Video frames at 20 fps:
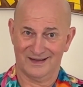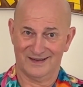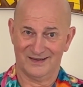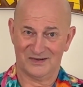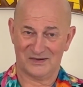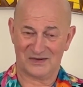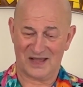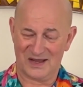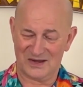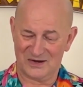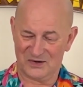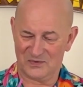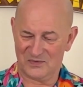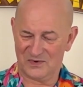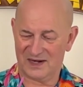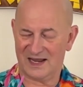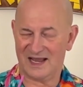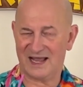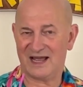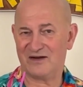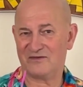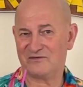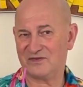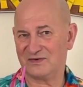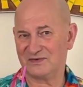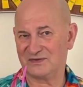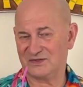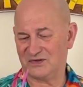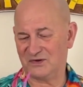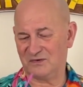Okay, you don't want to have
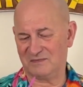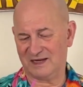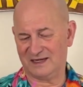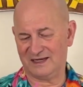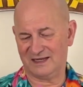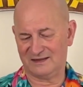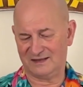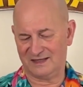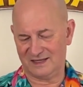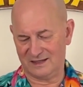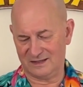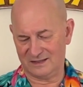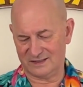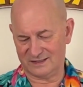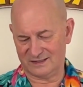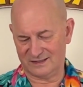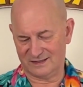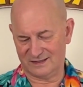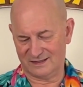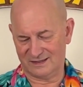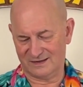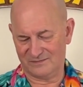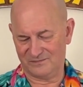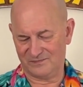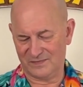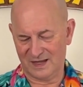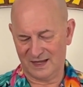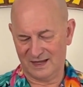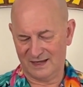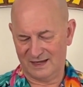too many of these,
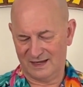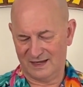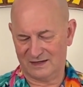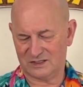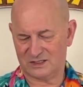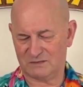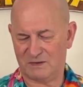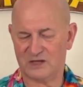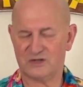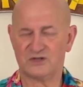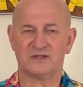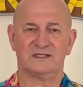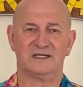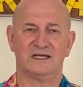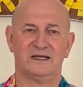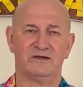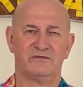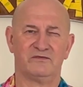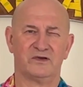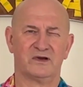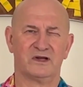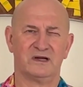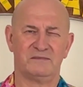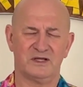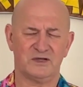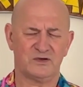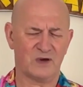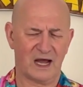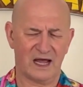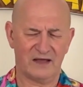and especially if you're going to be
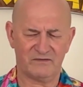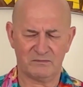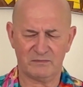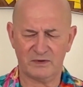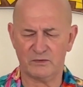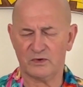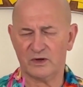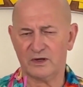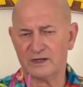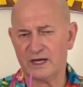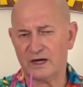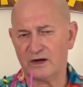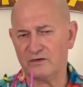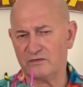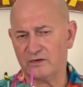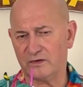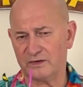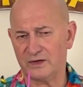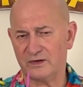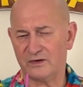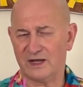driving, be real careful.